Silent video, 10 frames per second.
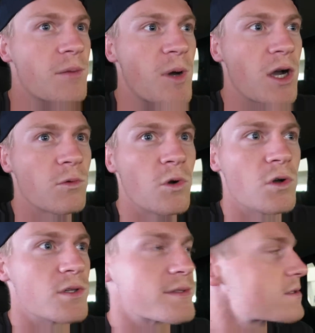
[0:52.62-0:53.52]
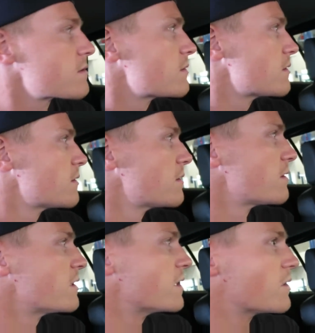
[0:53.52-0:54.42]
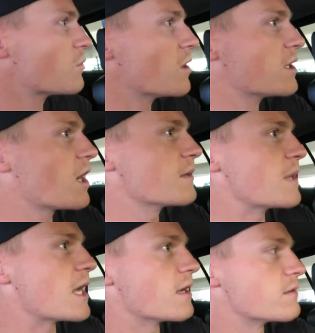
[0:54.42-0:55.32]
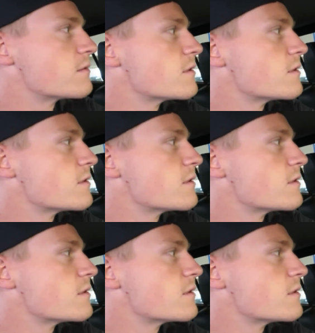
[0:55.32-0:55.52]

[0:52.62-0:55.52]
car park wars. What a nightmare.